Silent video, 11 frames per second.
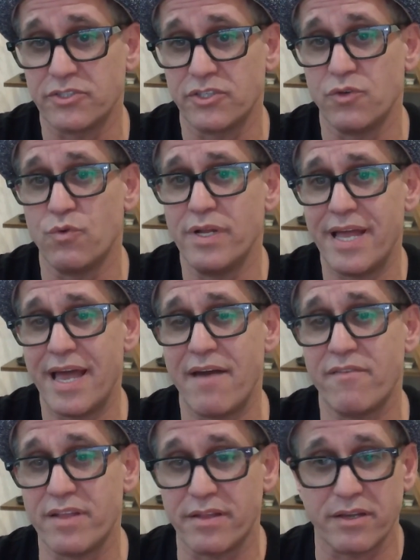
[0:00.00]
So you want to have
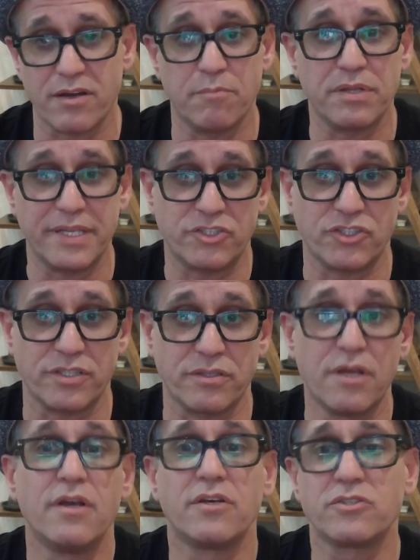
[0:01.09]
it on the completion.
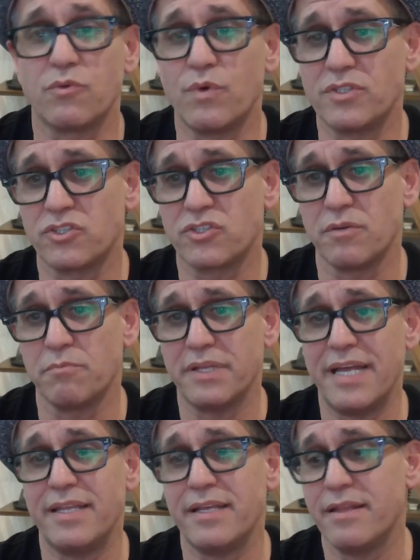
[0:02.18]
So once it's
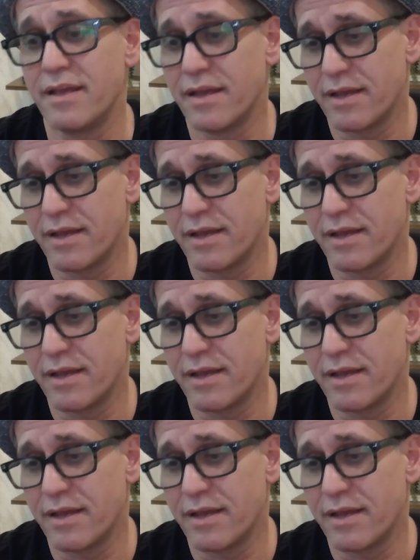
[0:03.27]
completed,